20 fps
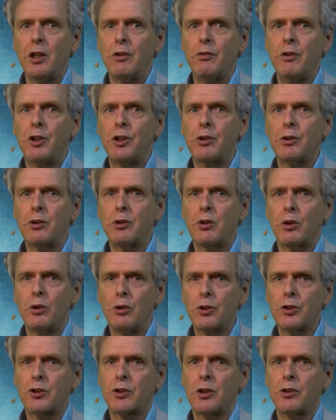We should
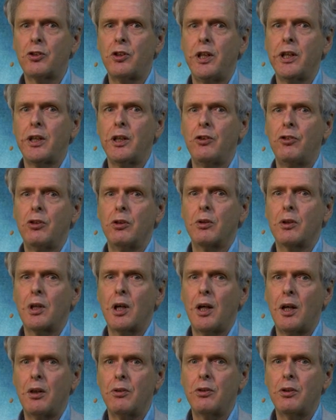also take into
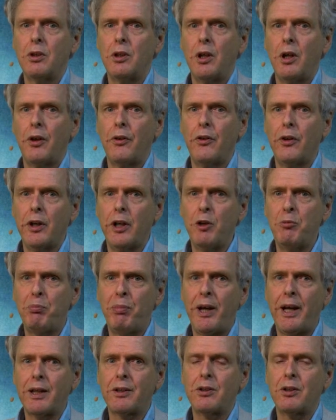account the
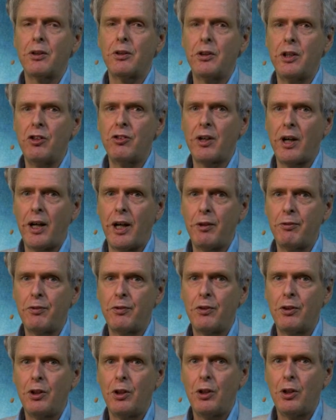impact these
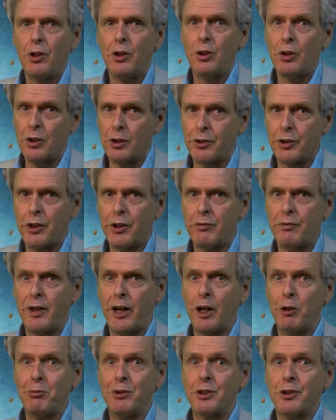have on the
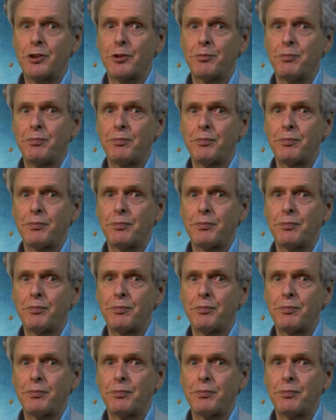environment.